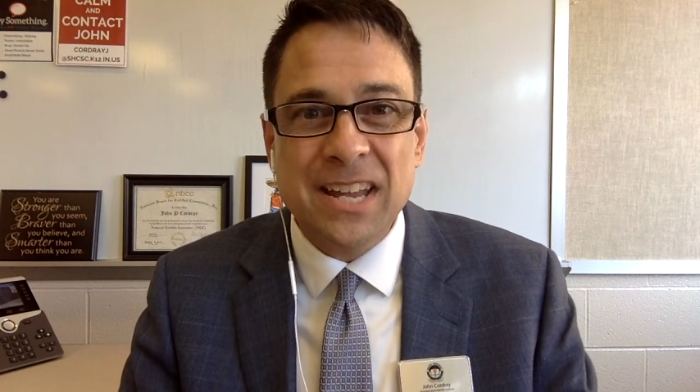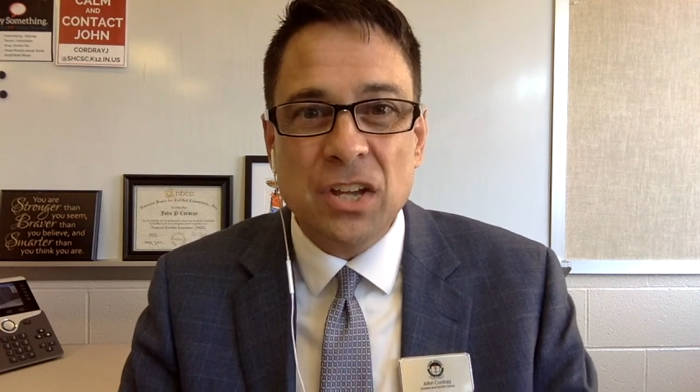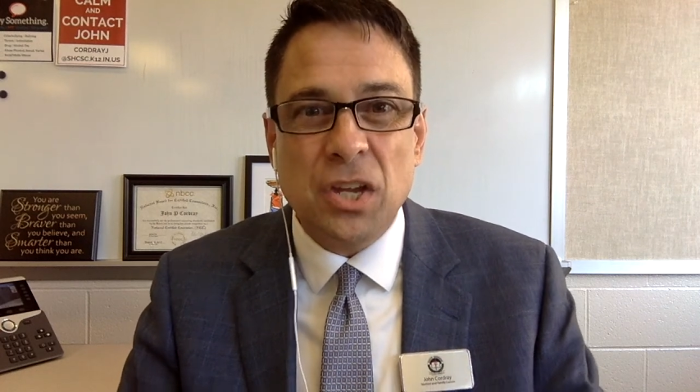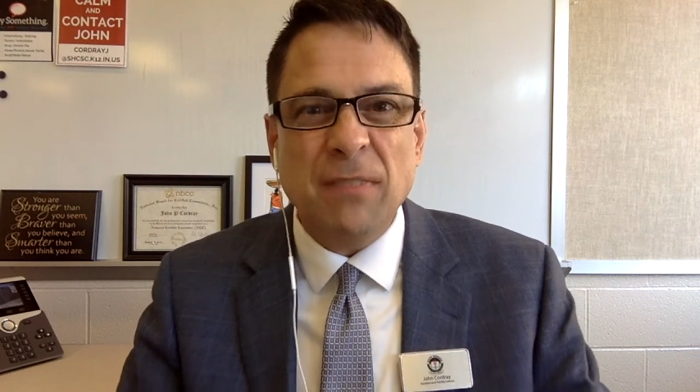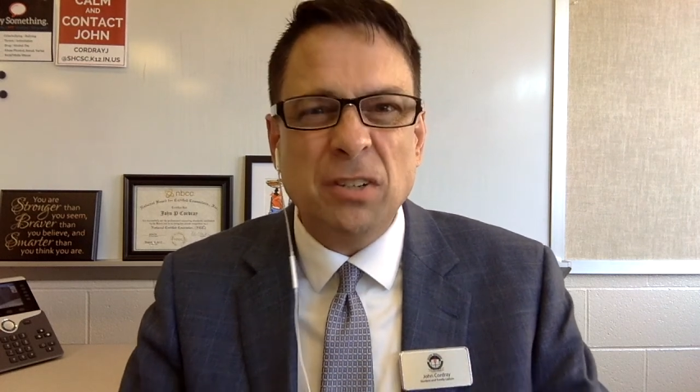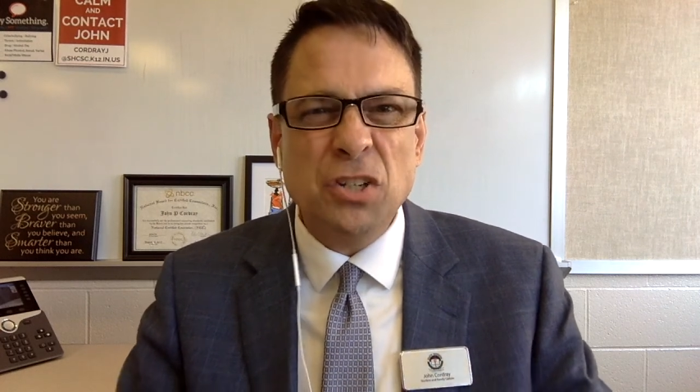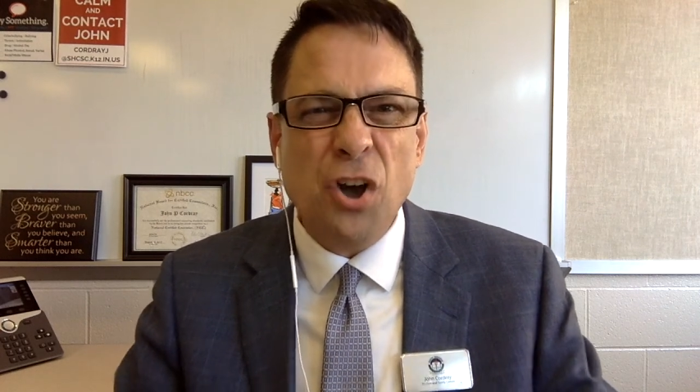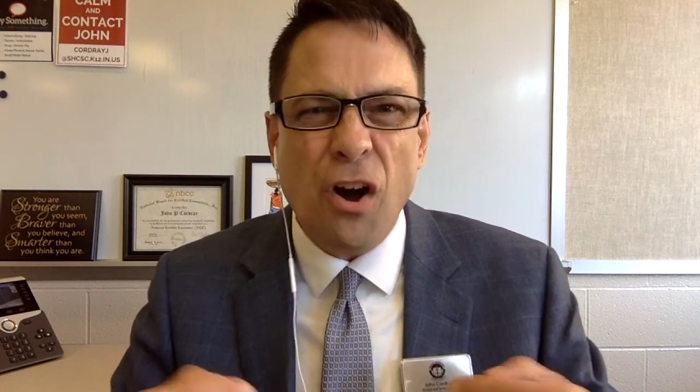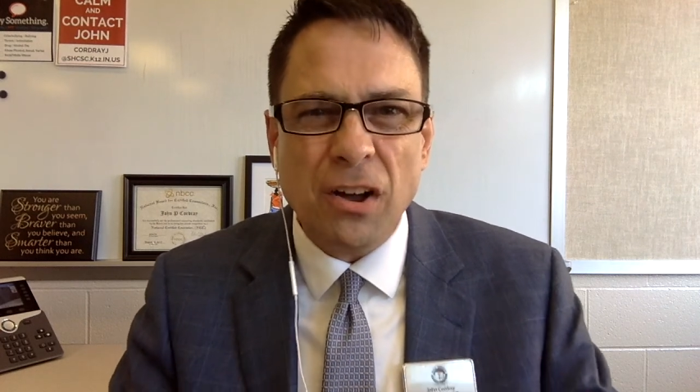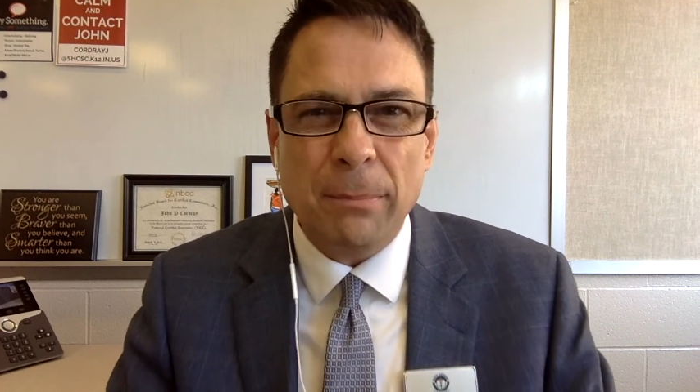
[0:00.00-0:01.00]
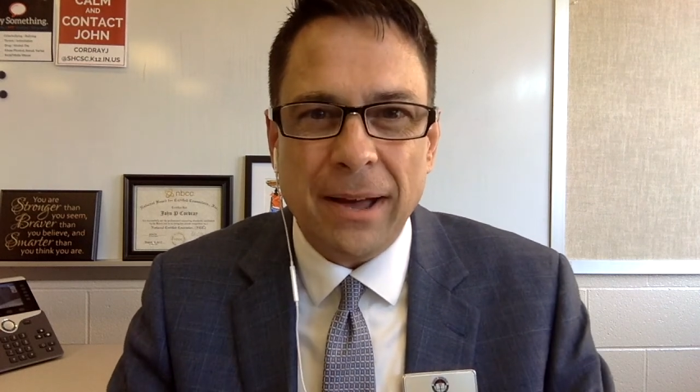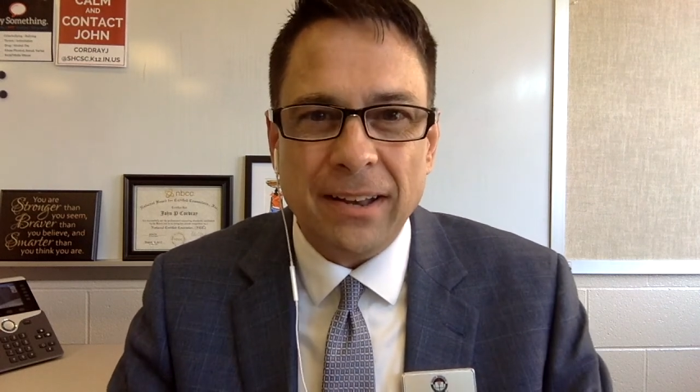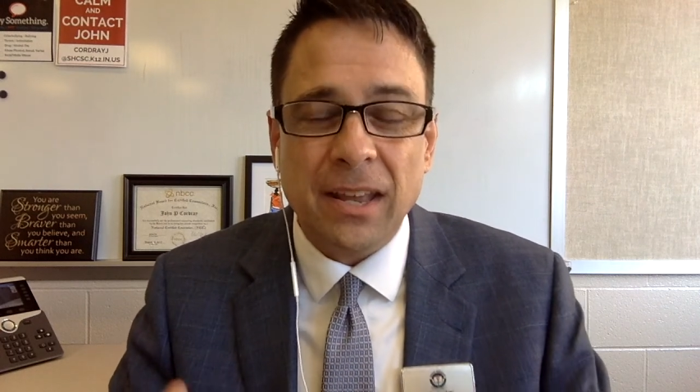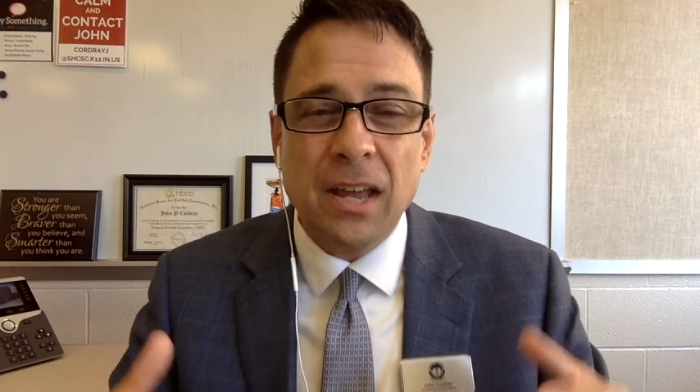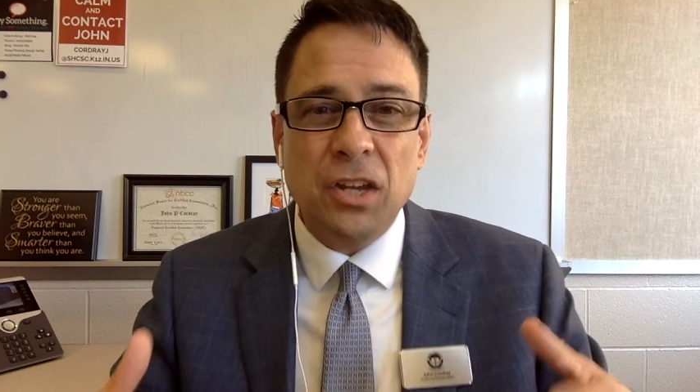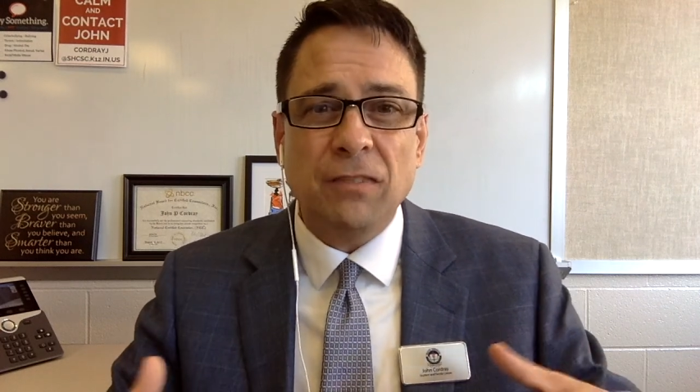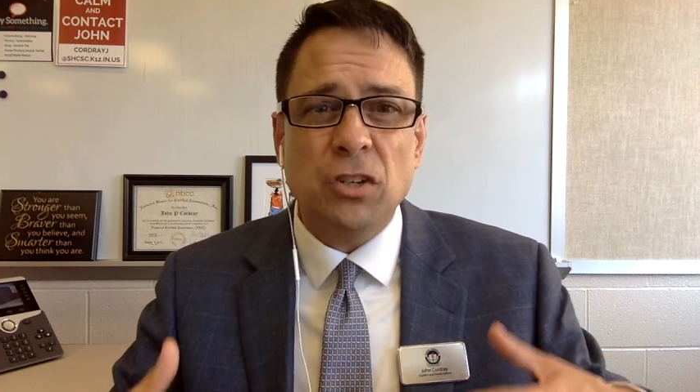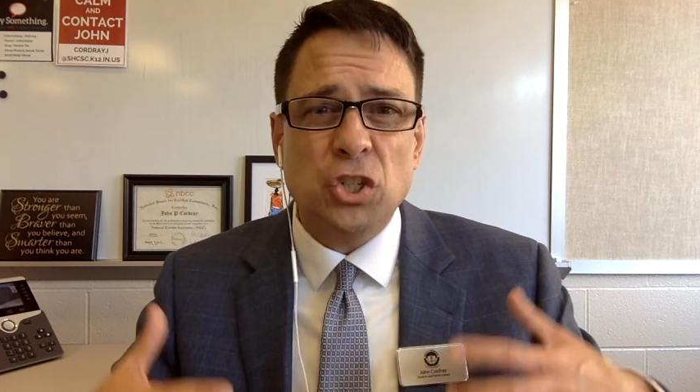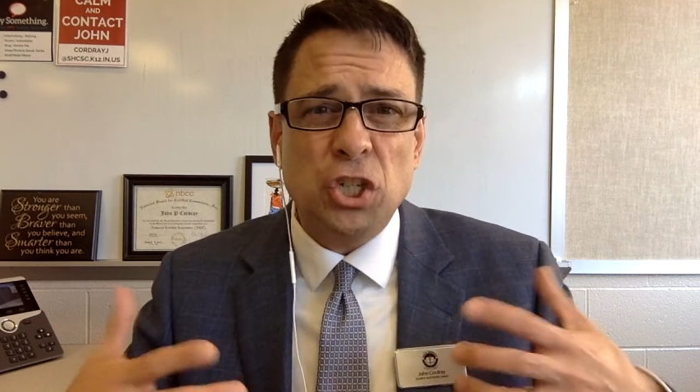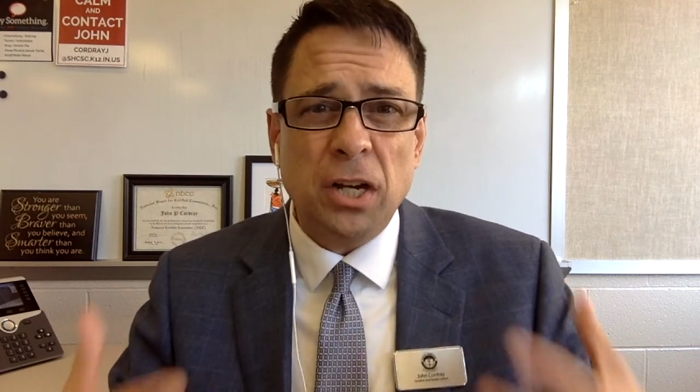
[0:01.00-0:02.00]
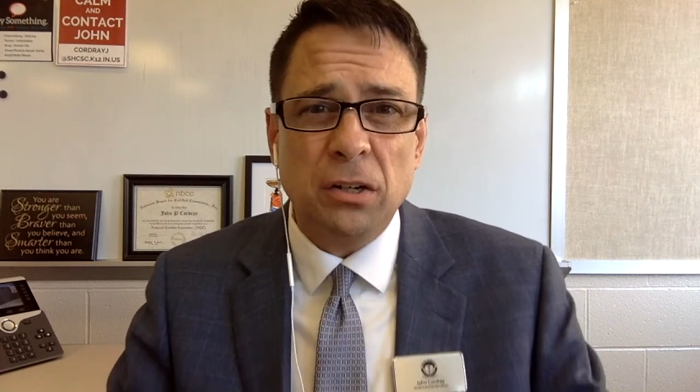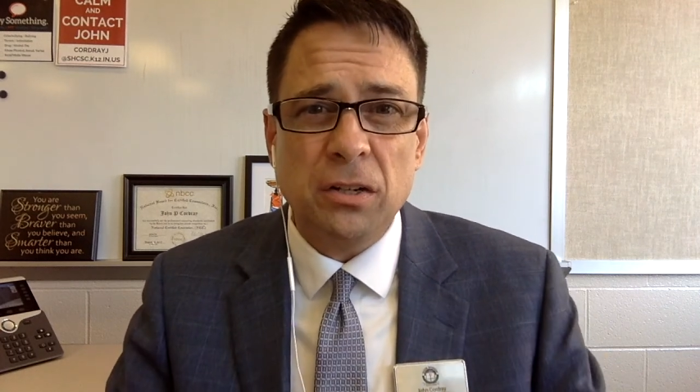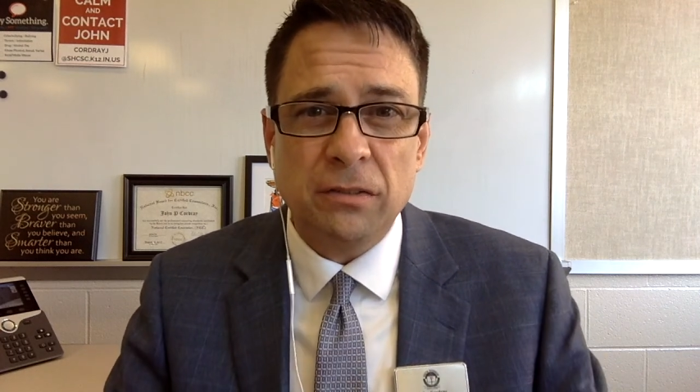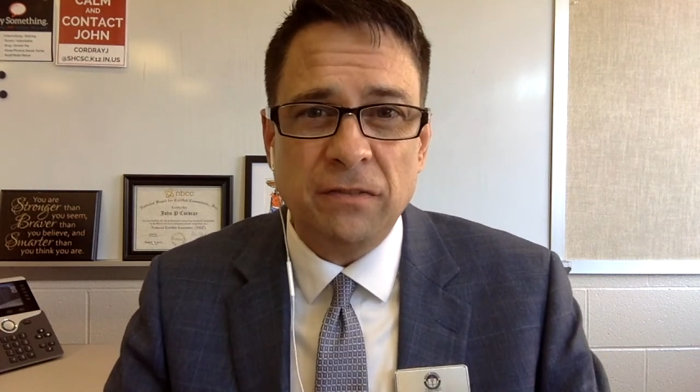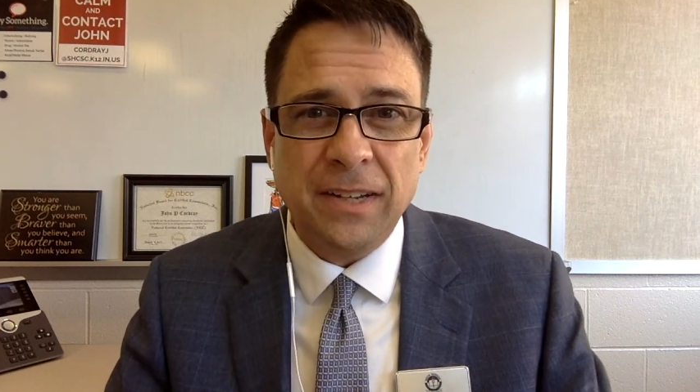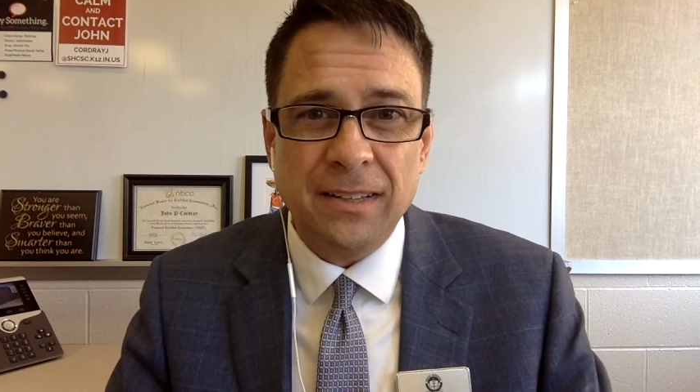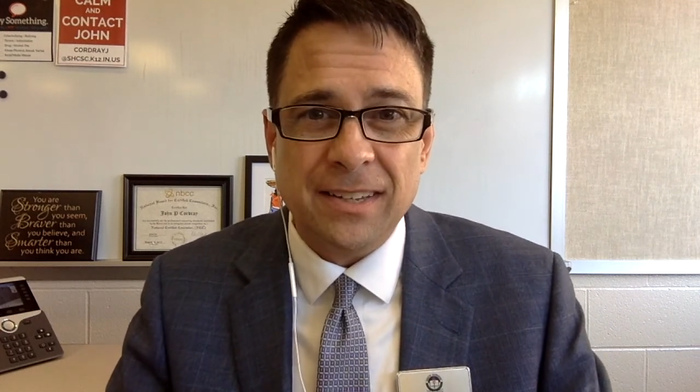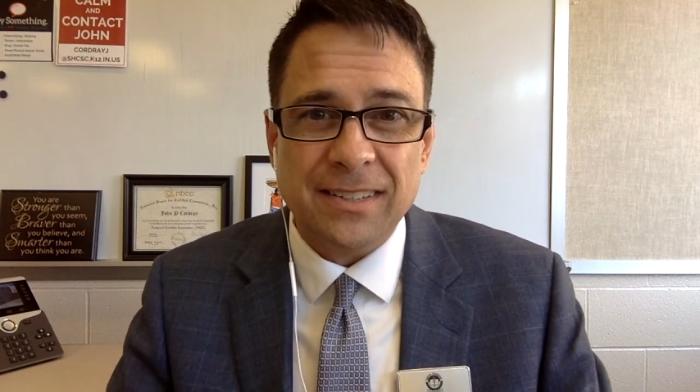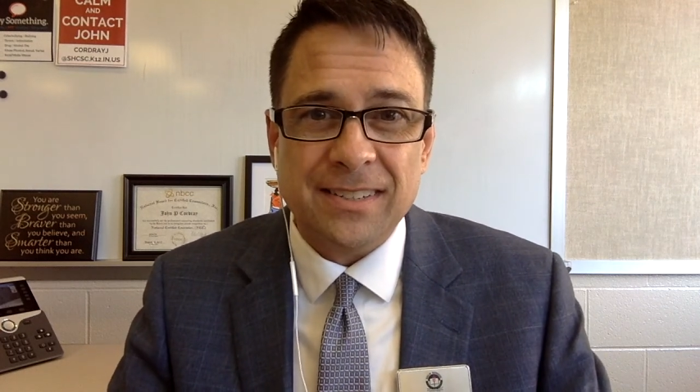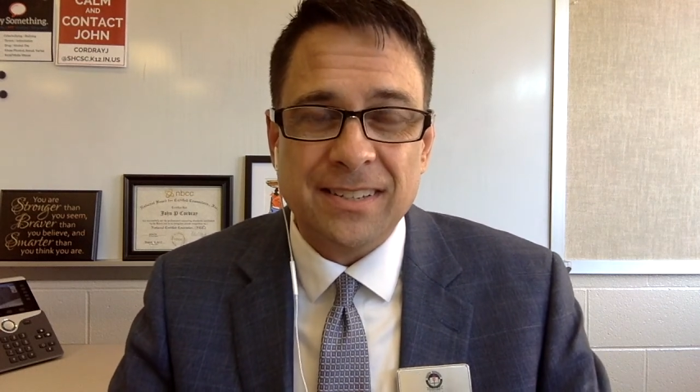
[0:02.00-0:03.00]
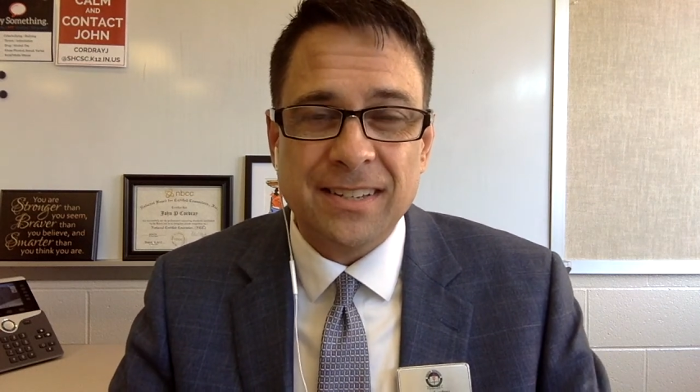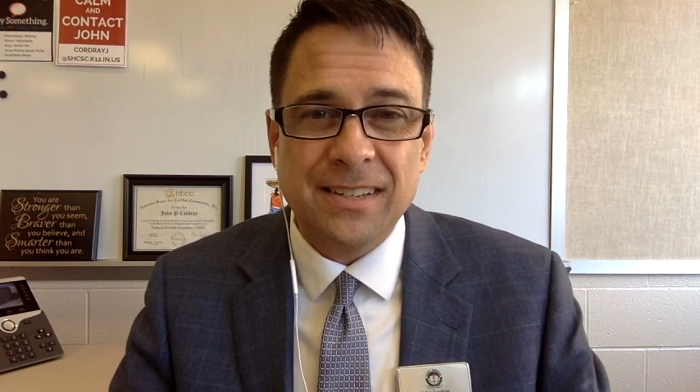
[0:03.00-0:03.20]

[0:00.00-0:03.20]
You have to talk about it. You have to share your feelings.